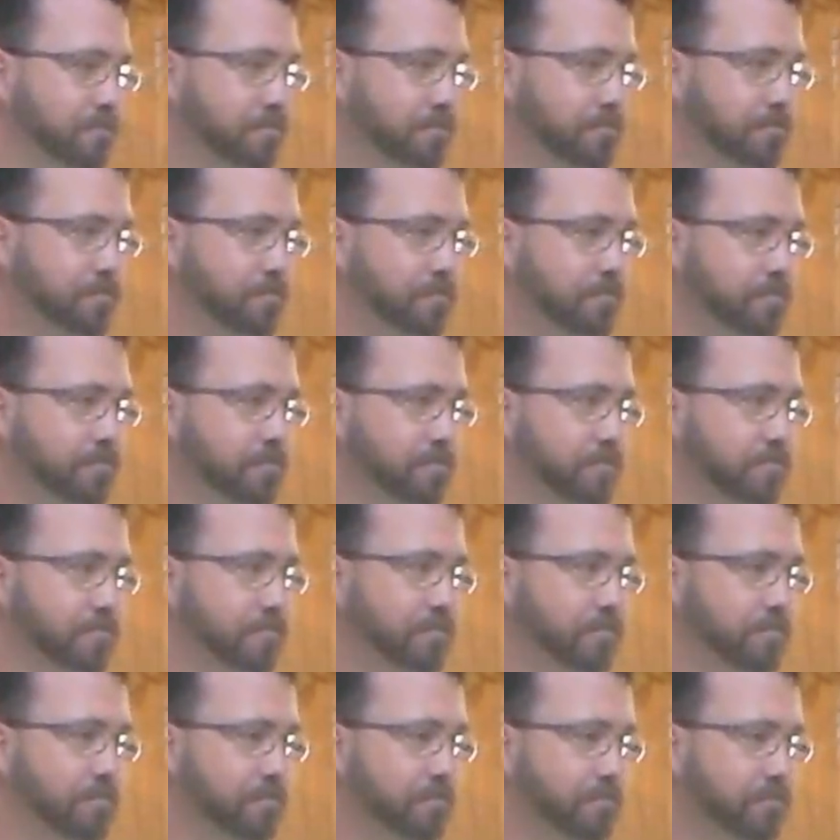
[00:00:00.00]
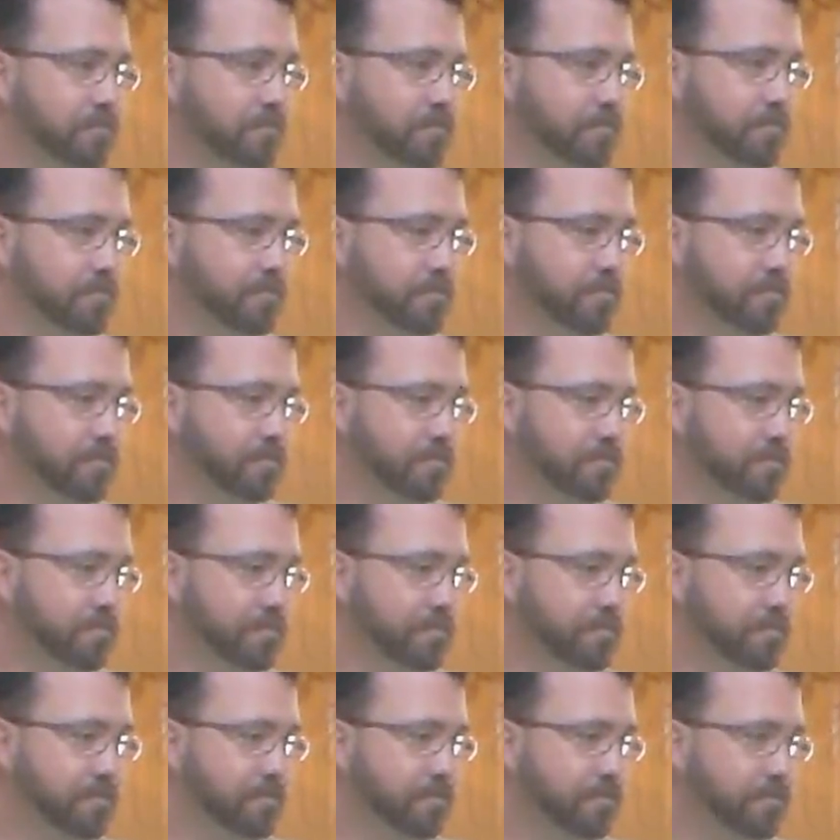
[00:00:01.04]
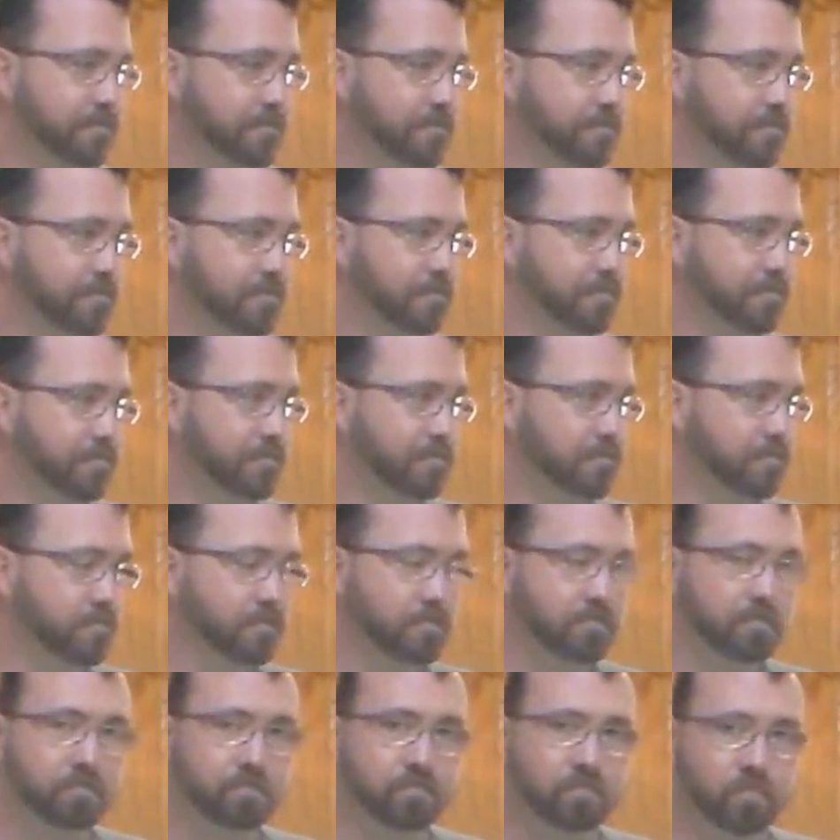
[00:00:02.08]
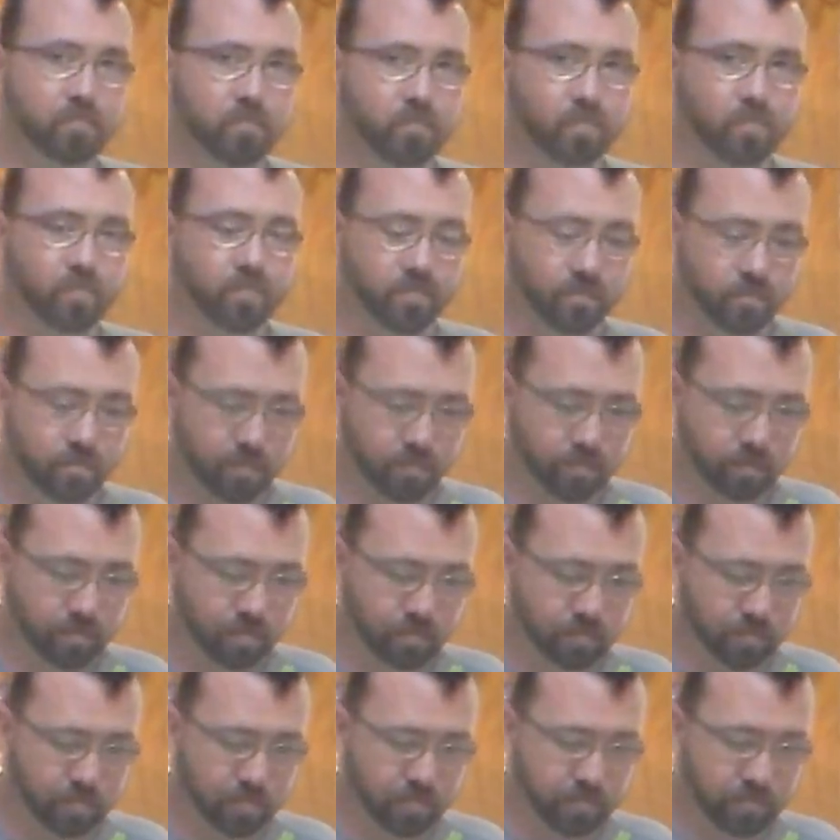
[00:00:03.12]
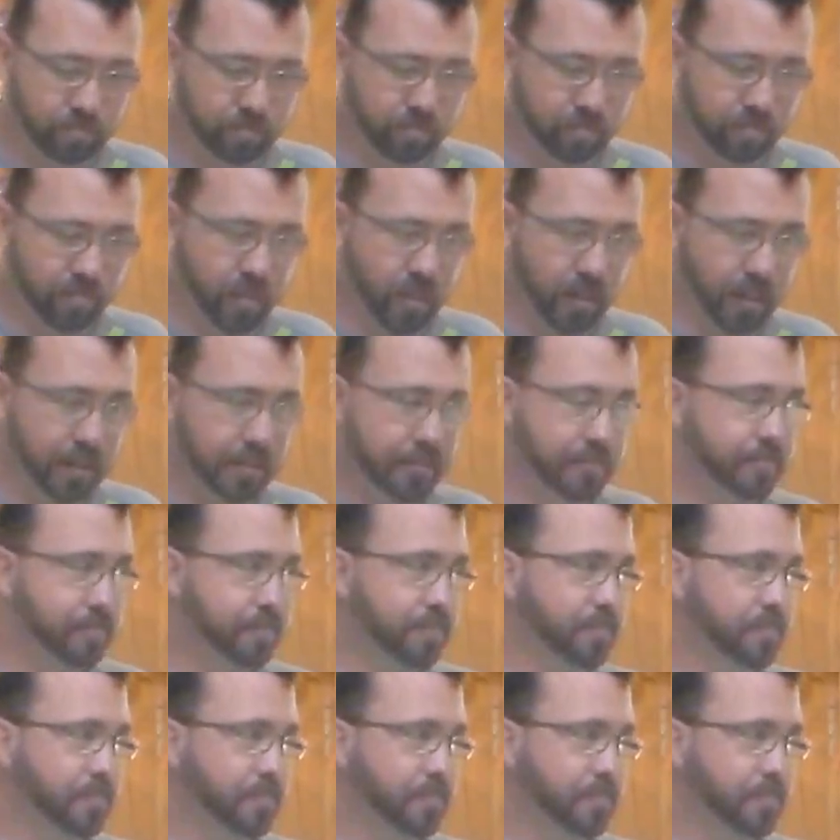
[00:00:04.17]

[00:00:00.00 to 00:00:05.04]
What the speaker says: This person isn't speaking.